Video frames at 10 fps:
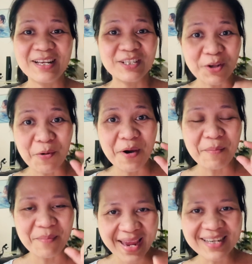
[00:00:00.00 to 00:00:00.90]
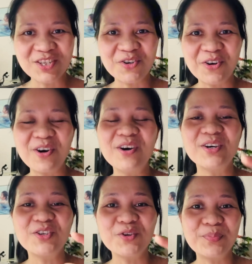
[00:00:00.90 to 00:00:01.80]
So make sure
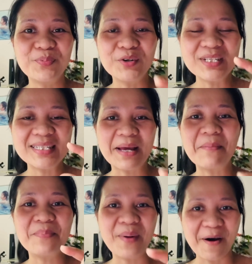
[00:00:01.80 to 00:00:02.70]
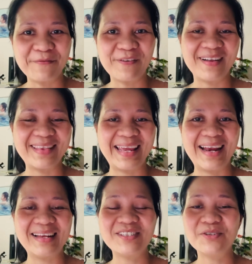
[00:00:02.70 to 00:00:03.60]
you put some buffer
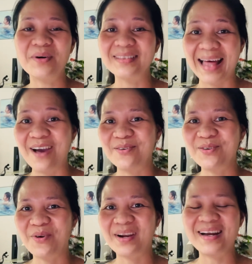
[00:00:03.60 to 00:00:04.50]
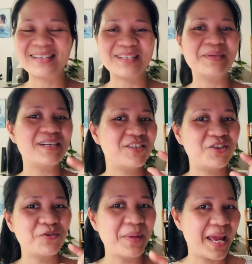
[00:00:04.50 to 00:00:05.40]
there to allow your customer
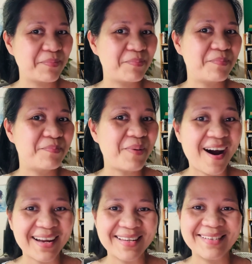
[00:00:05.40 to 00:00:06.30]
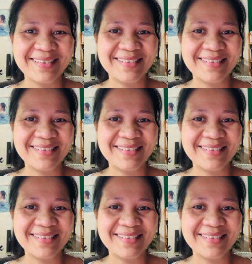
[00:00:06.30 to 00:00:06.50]
to make bargain.